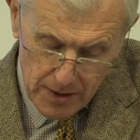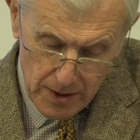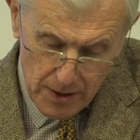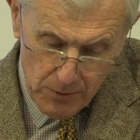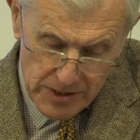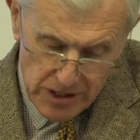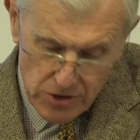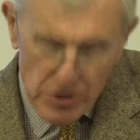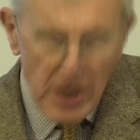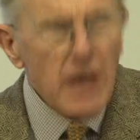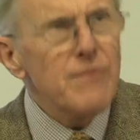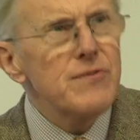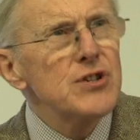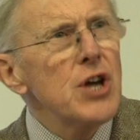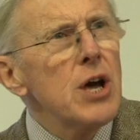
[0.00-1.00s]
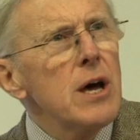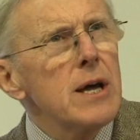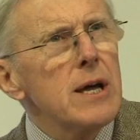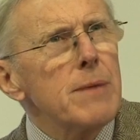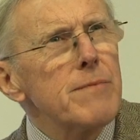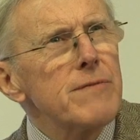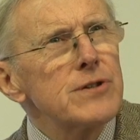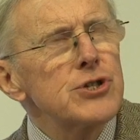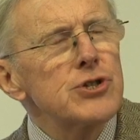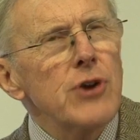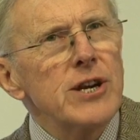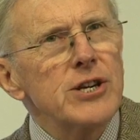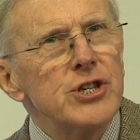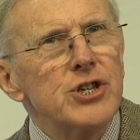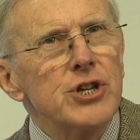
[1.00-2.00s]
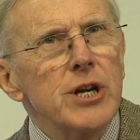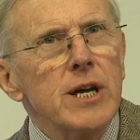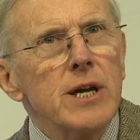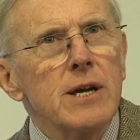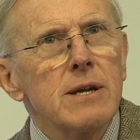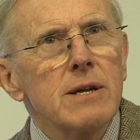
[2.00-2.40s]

we don't have time for strategy,